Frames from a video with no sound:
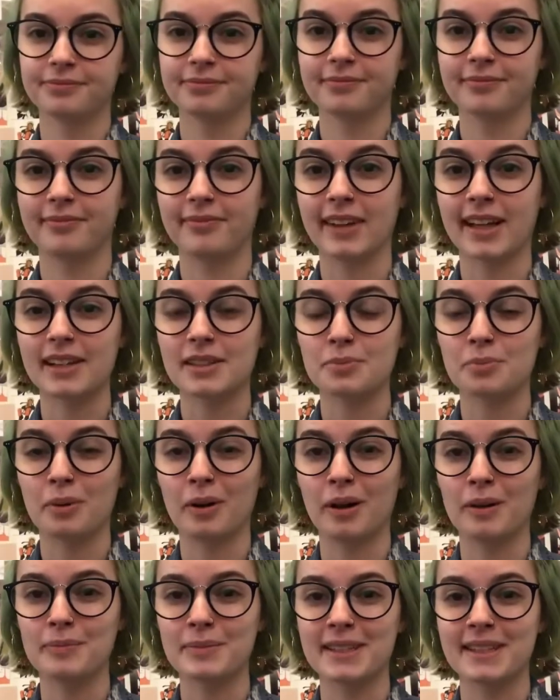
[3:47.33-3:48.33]
Next
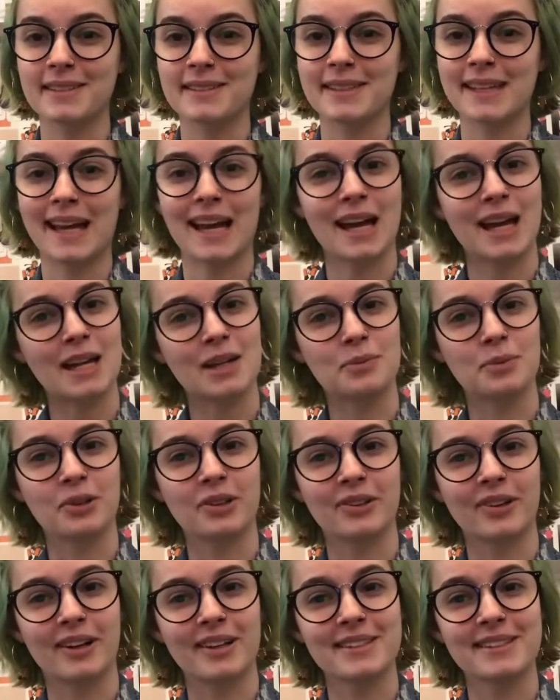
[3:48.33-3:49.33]
prompt is Animal
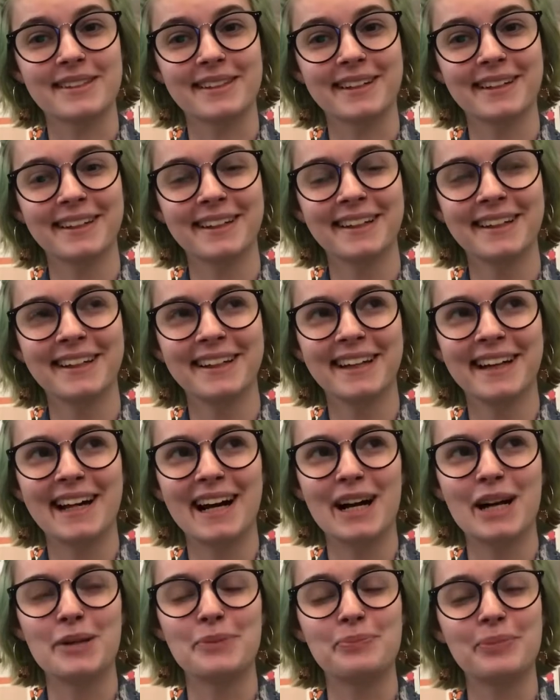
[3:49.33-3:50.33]
Crossing,
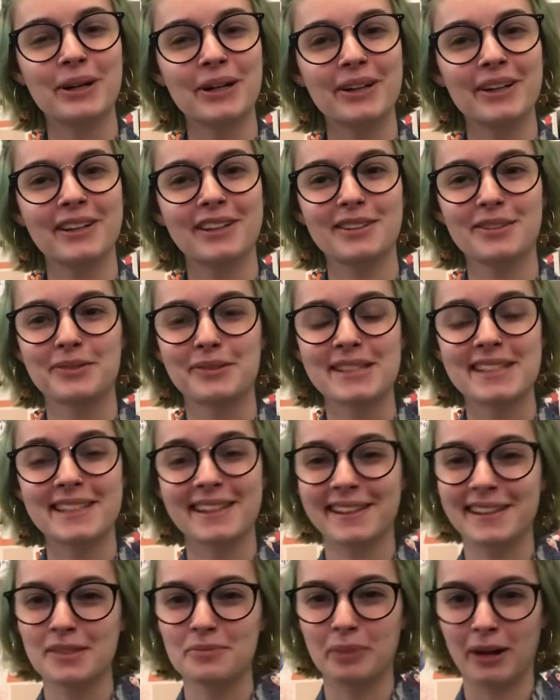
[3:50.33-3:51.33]
a book you recently
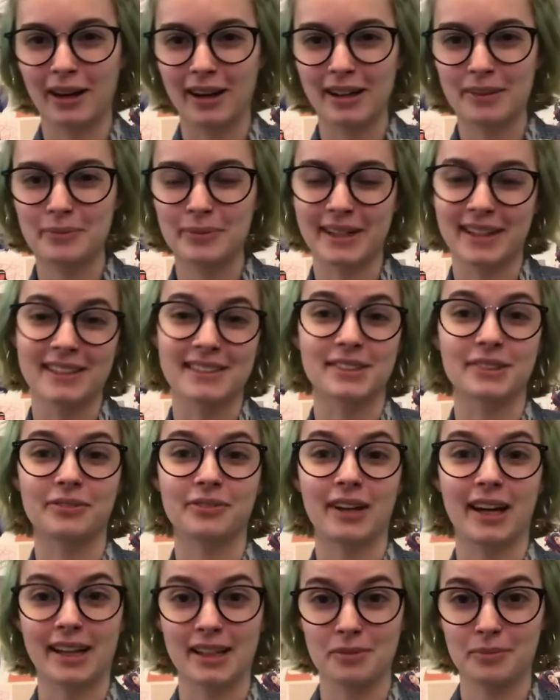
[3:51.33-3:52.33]
bought because of hype.